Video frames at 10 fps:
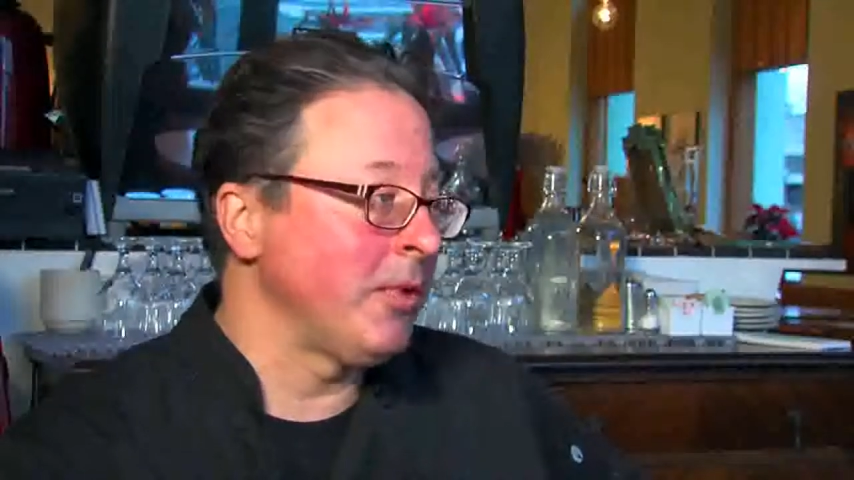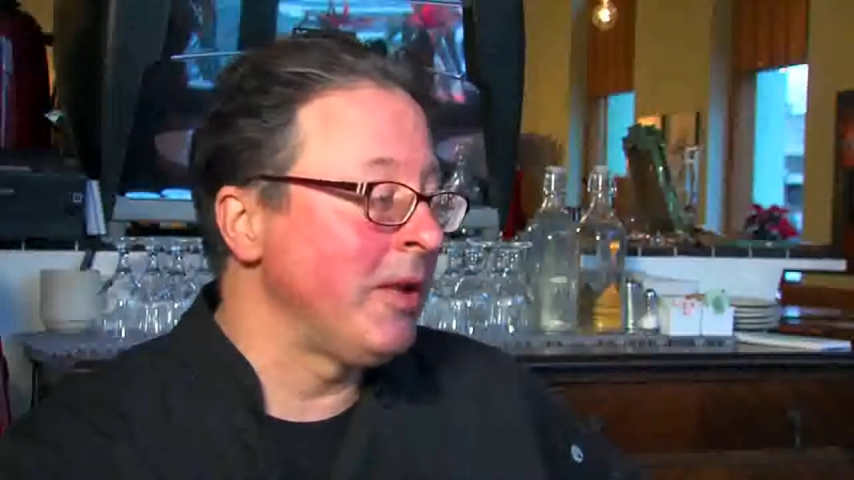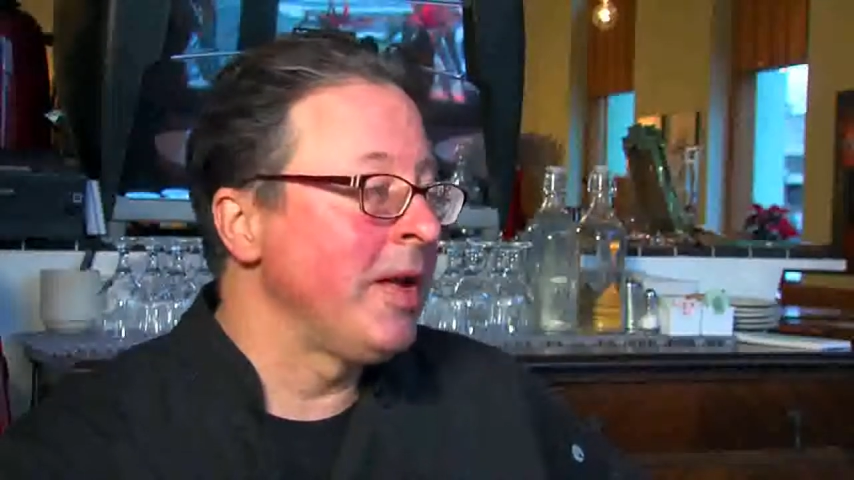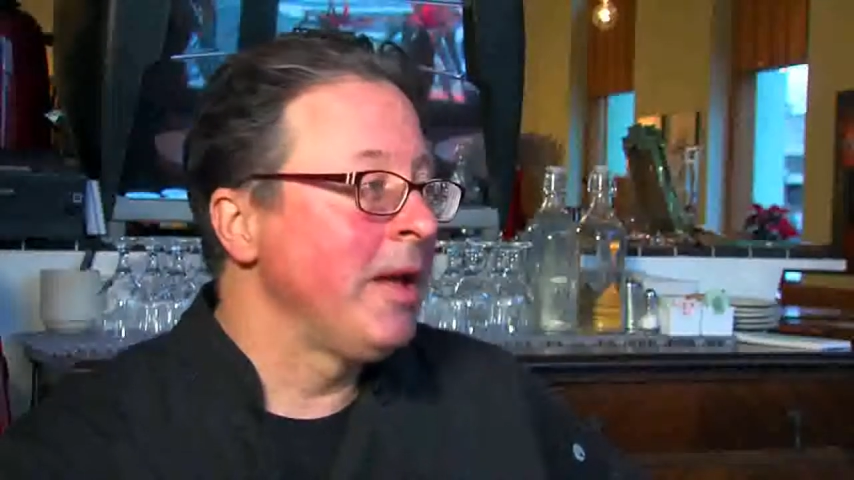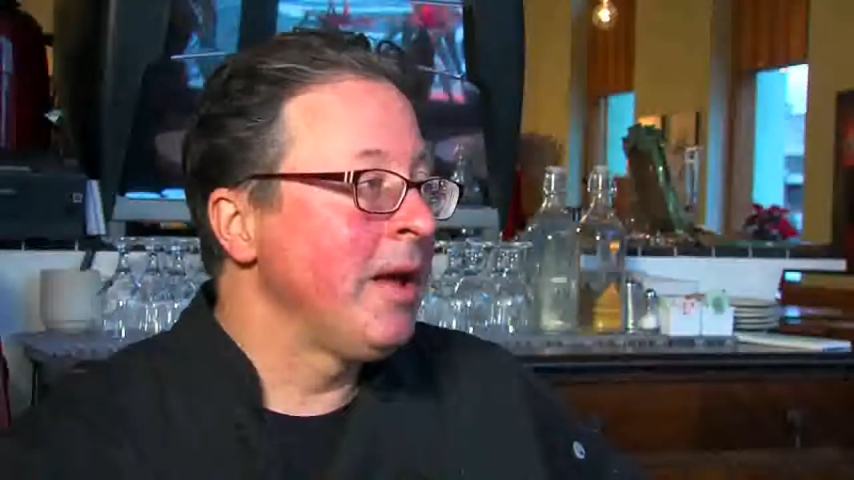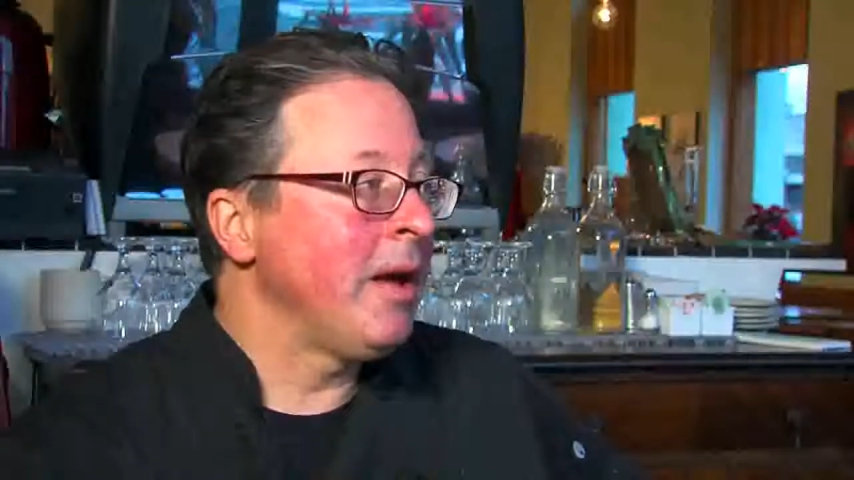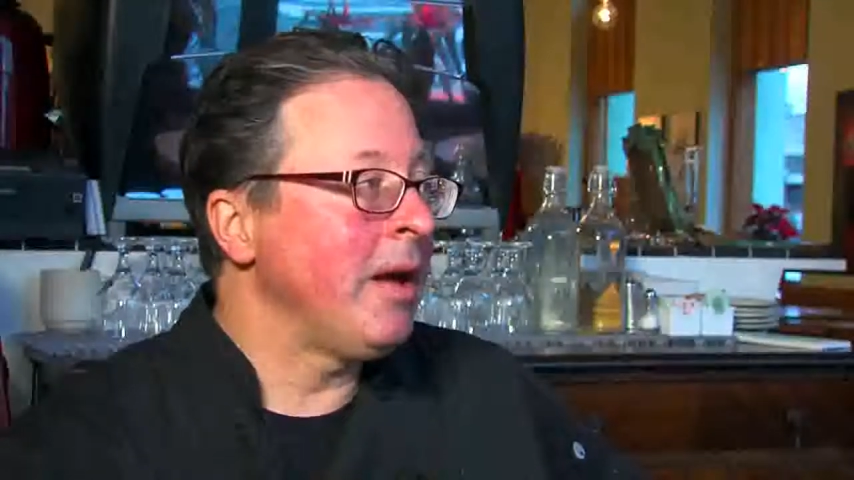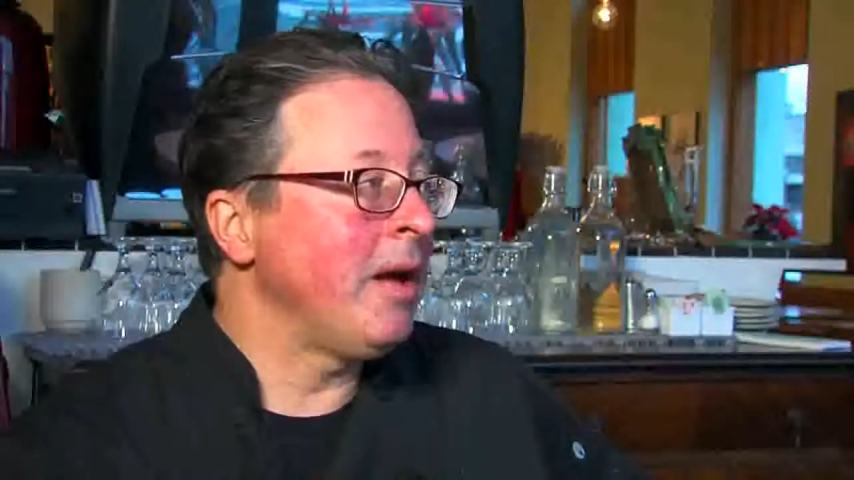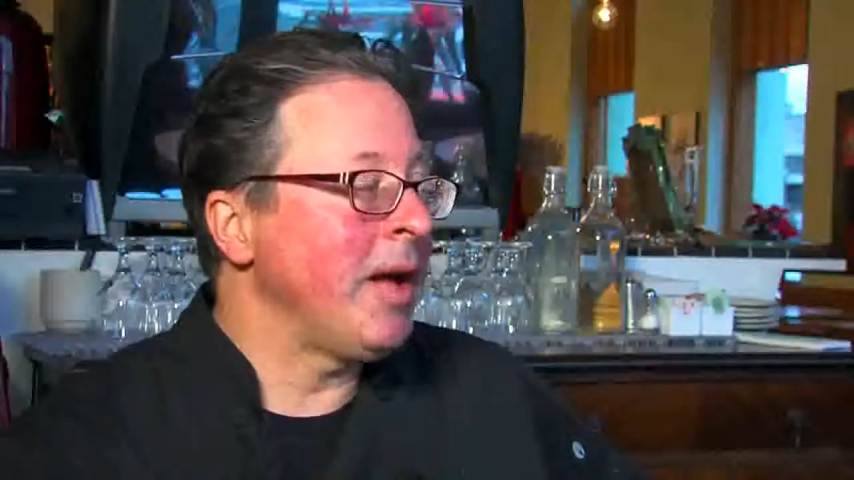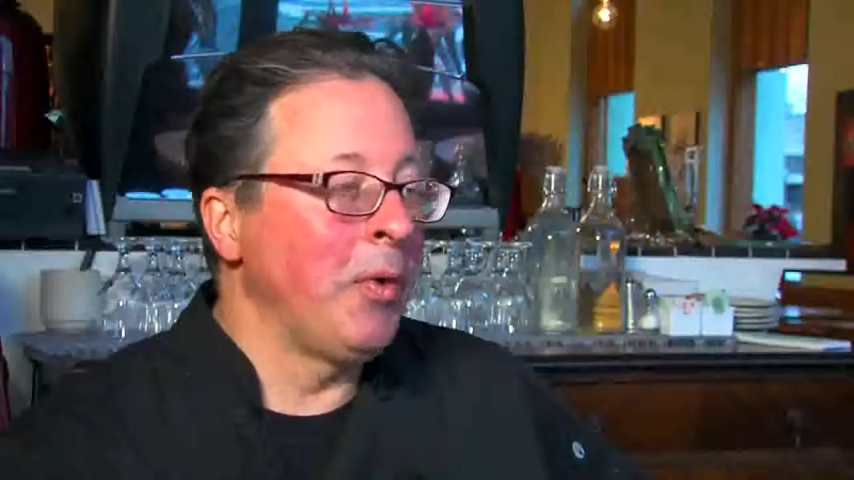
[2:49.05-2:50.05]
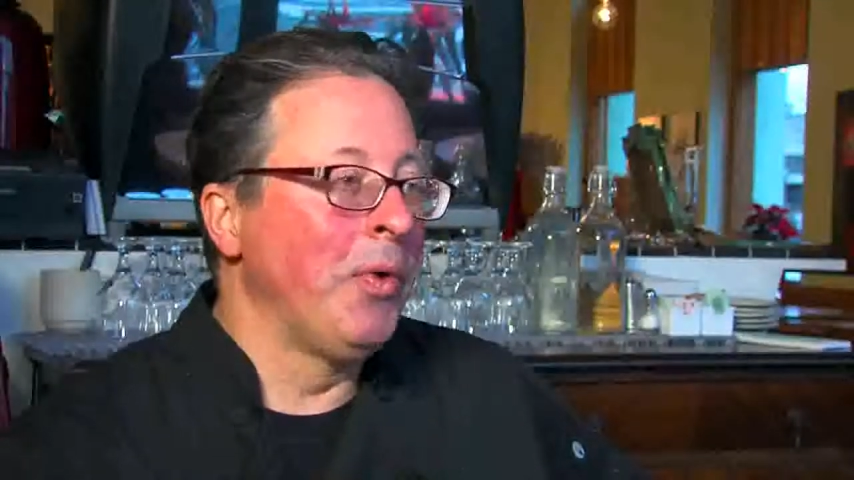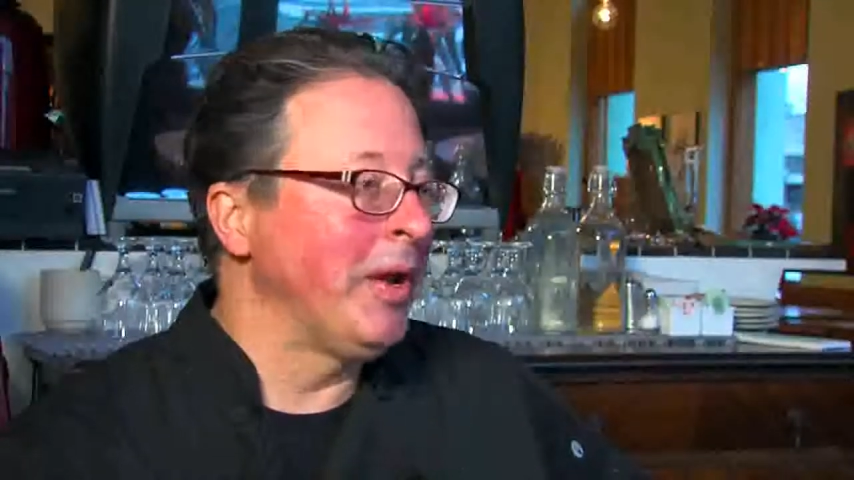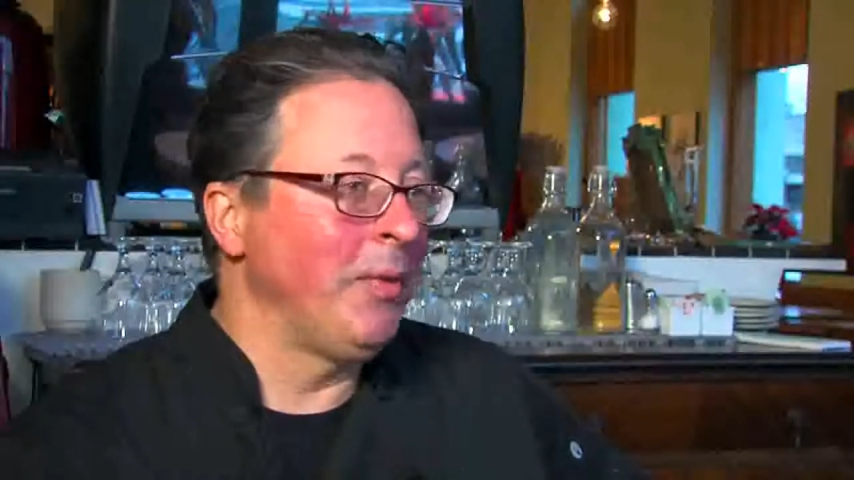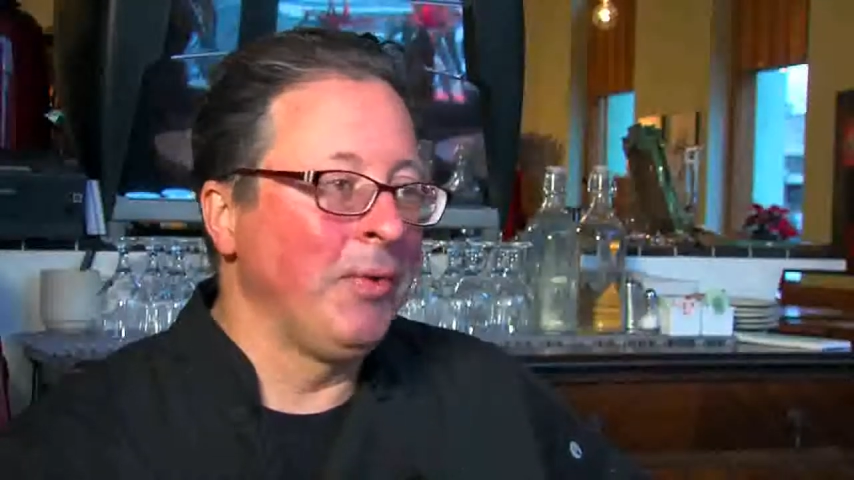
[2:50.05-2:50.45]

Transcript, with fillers: But uh, it really